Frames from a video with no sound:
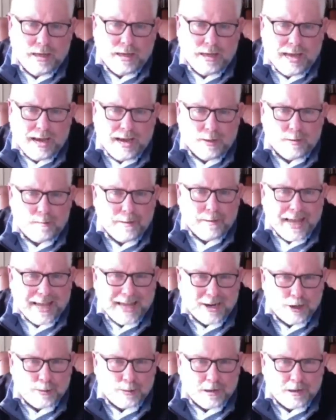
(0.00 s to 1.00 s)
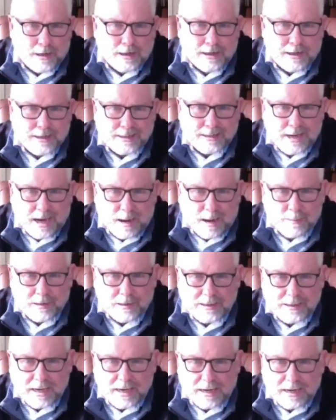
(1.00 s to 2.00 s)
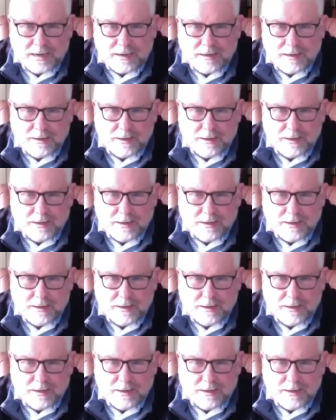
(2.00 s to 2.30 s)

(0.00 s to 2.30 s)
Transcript: how the management is compensated.